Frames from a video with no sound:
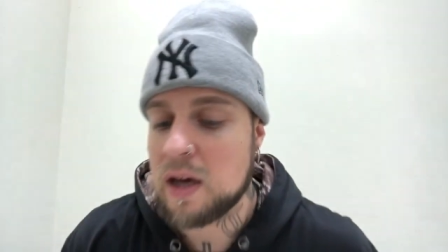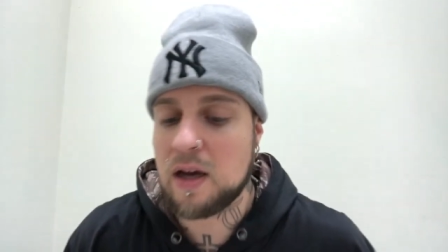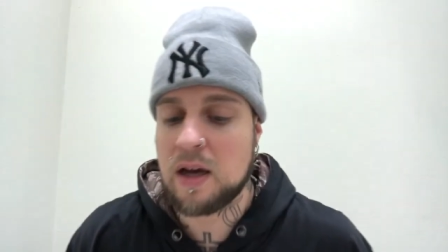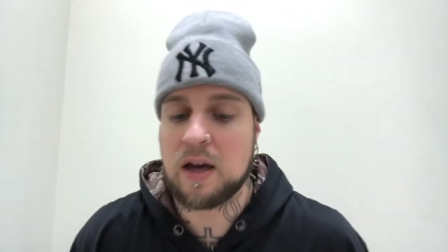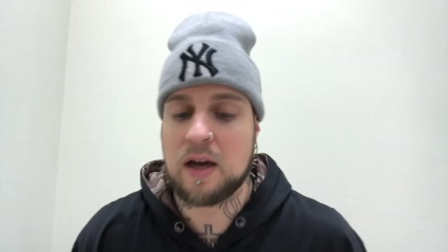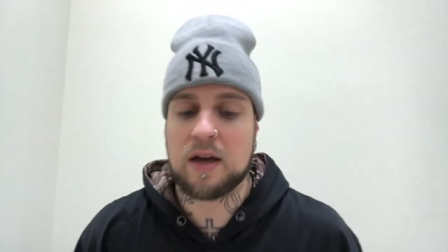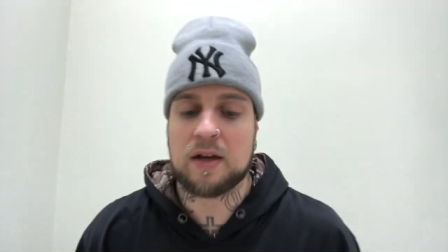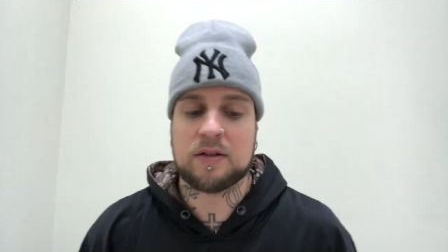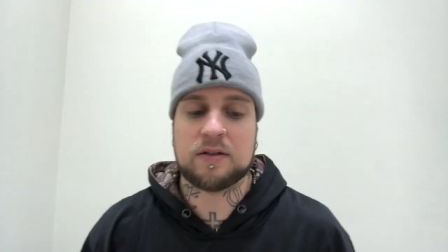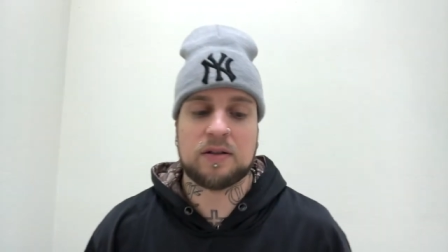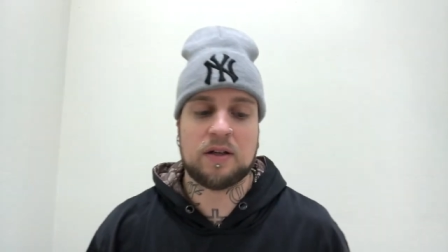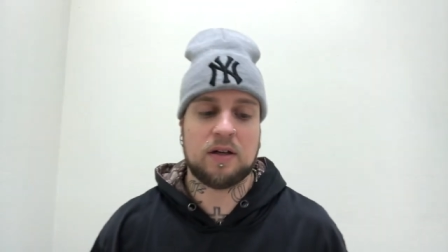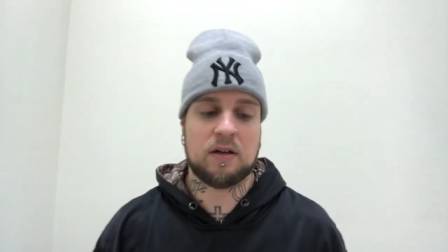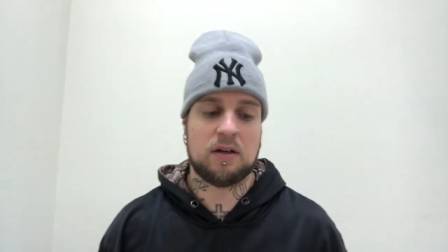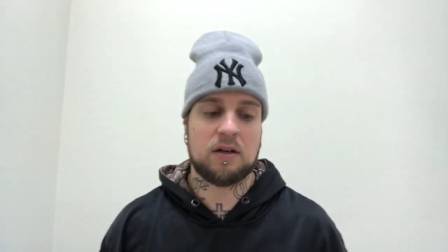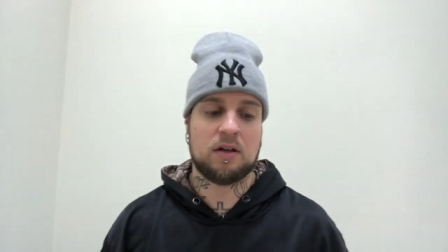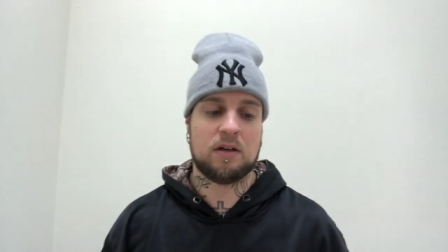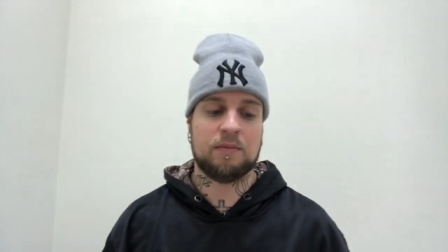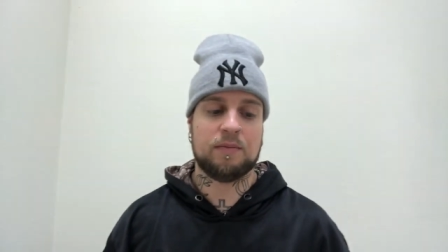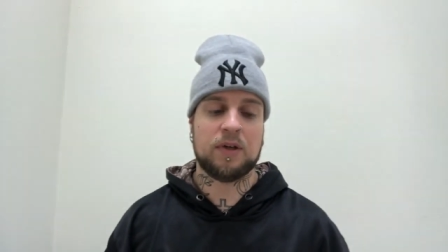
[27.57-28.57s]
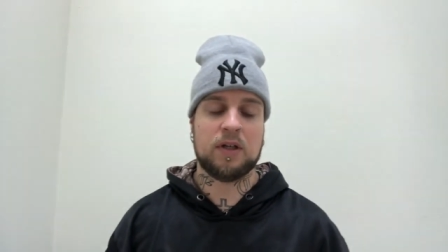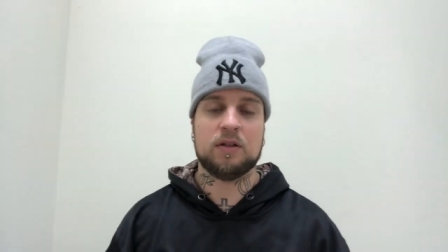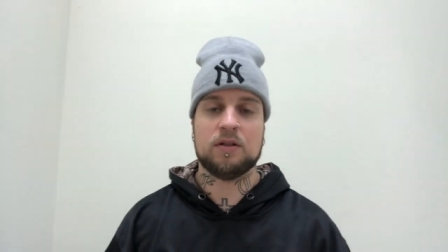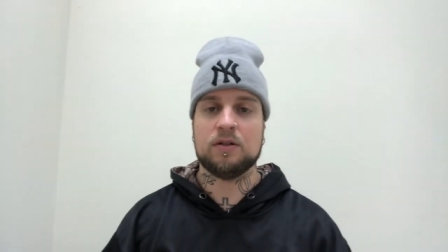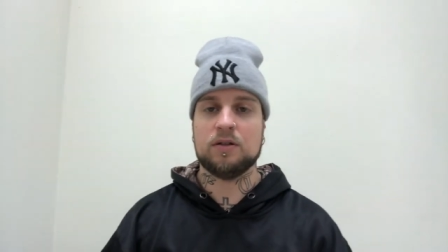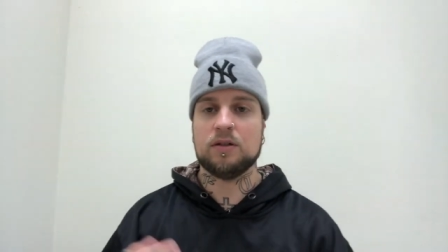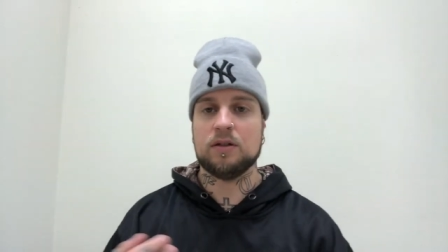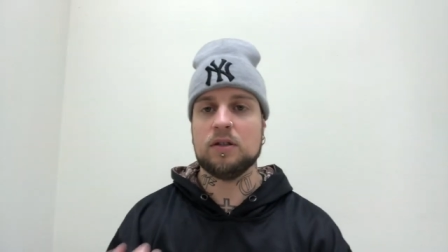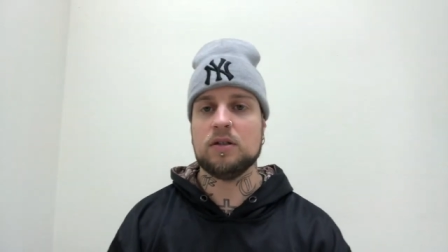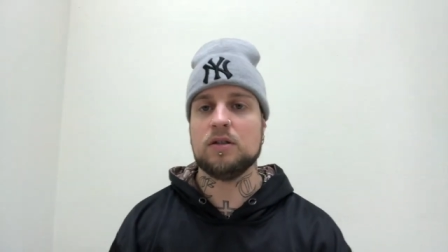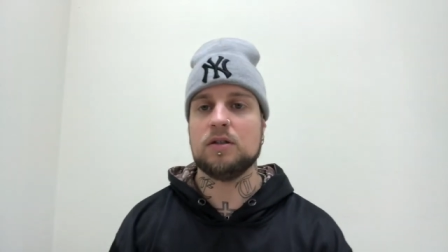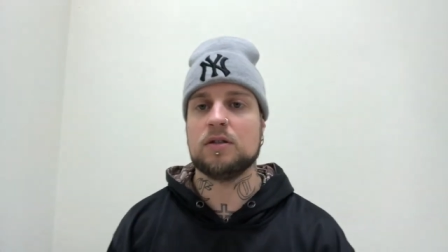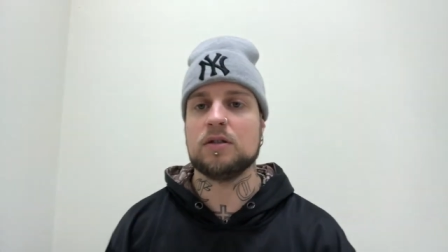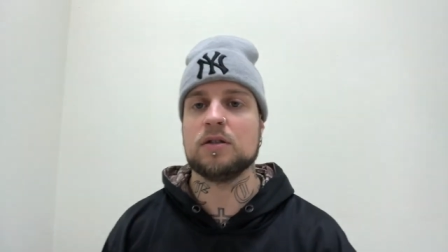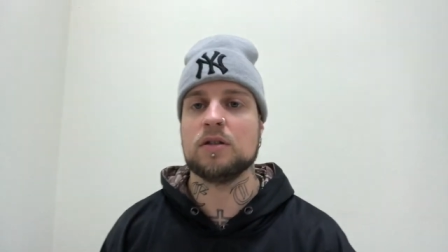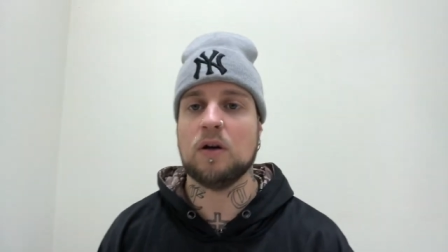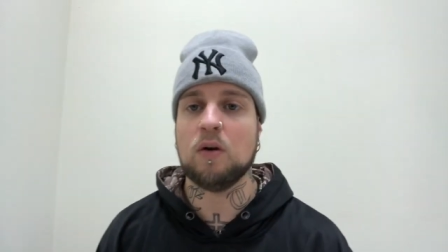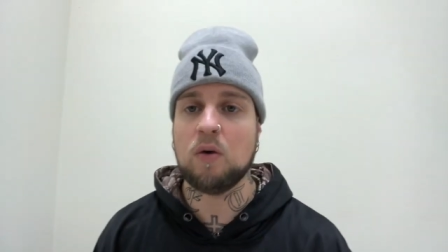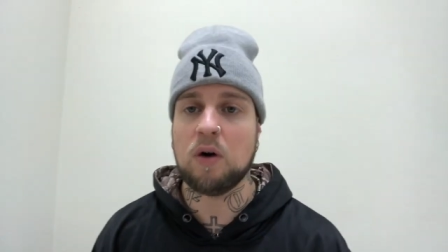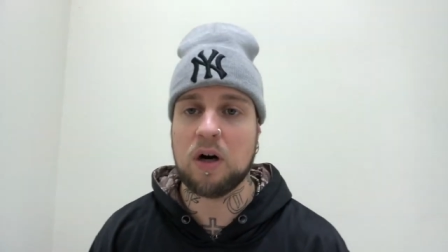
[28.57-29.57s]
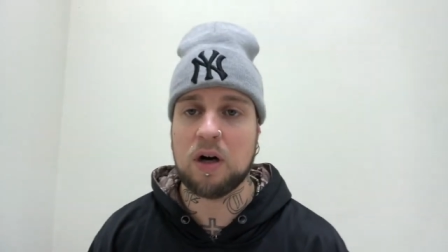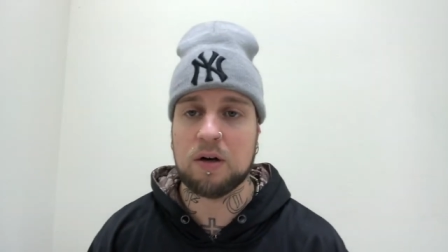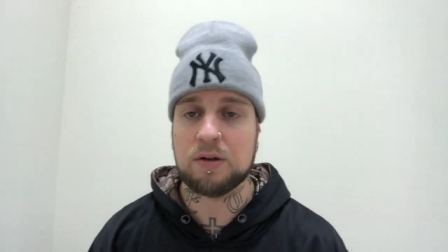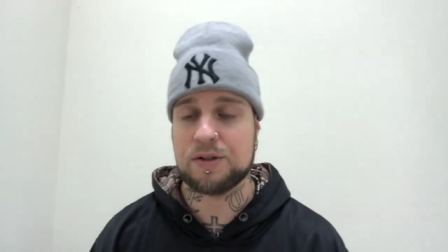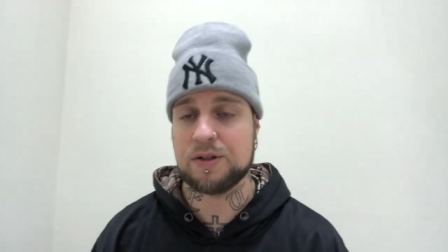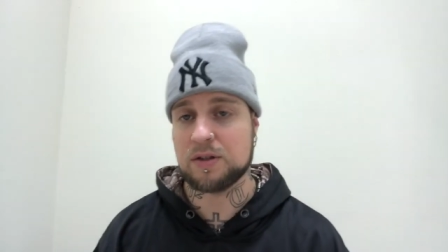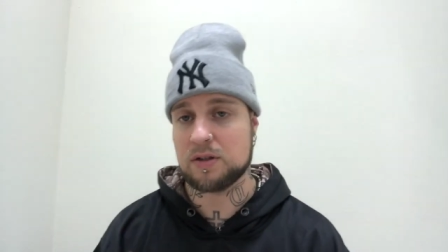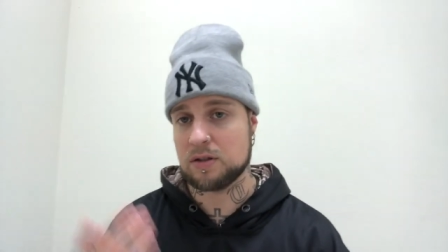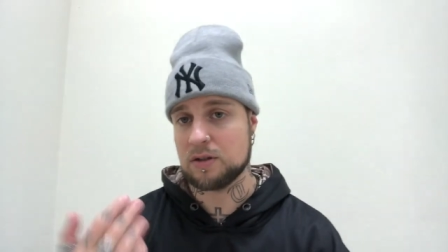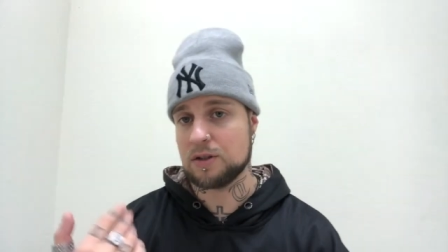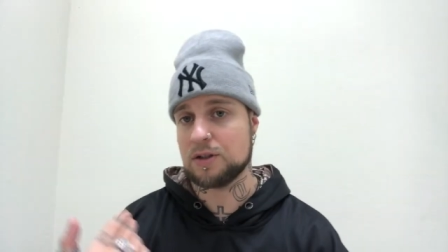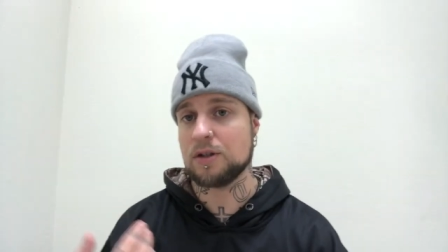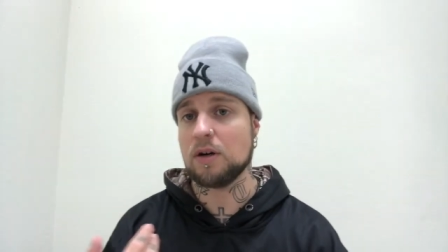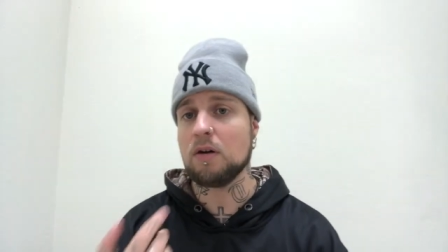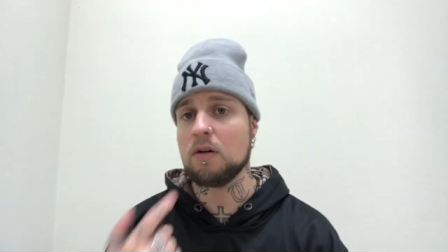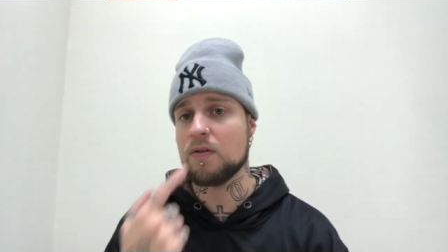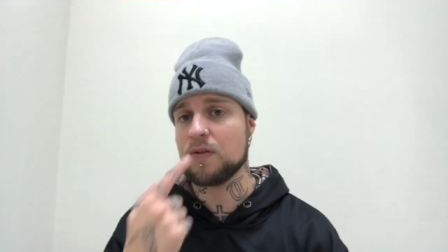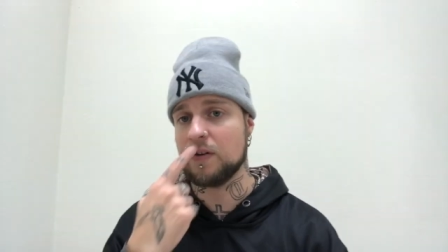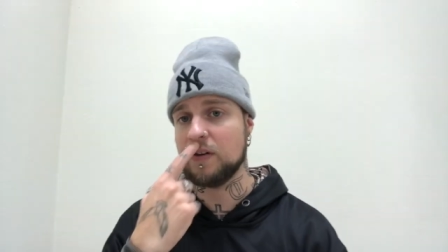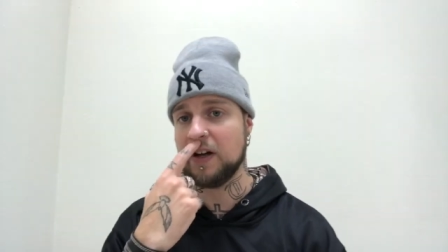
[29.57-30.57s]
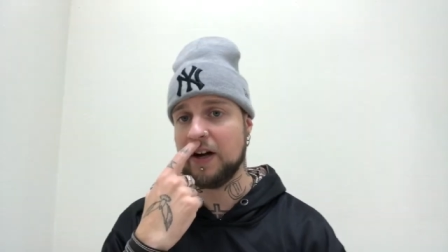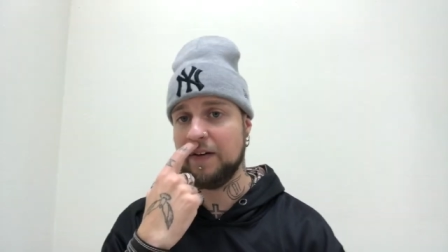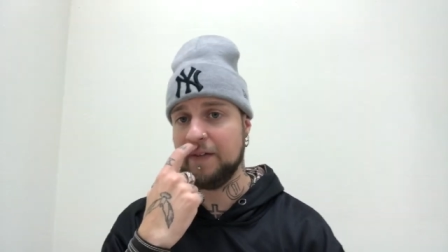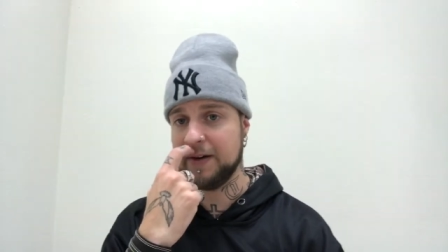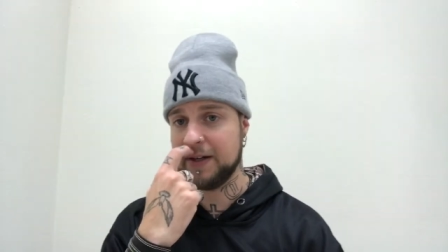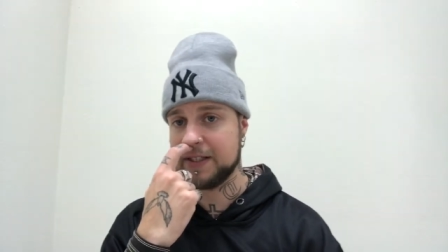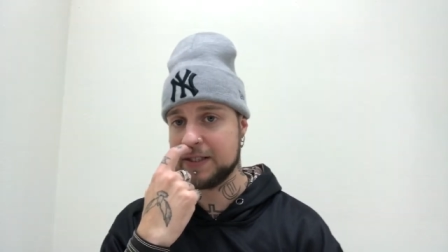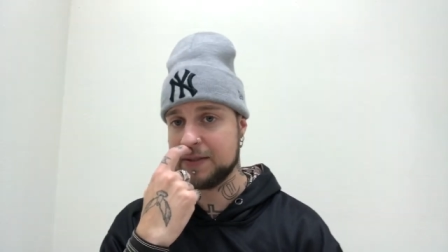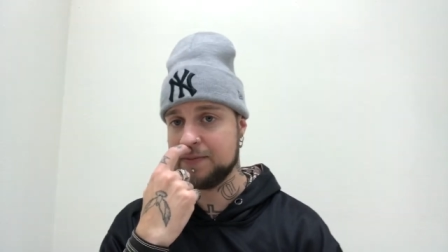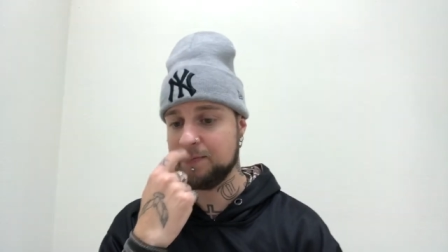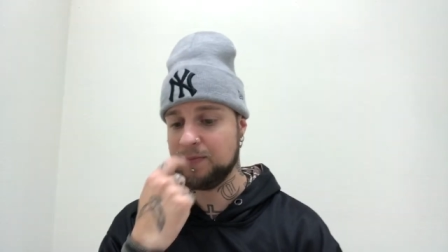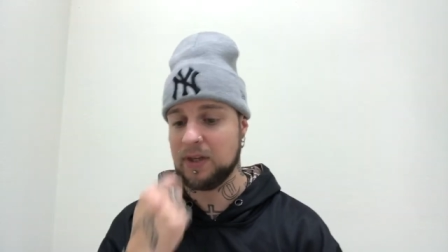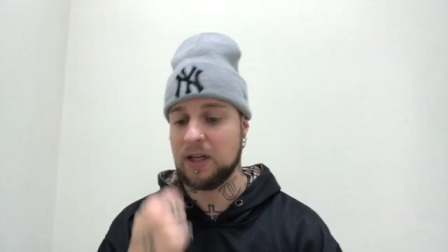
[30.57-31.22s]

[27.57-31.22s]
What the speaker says: And you need to know how to control the larynx,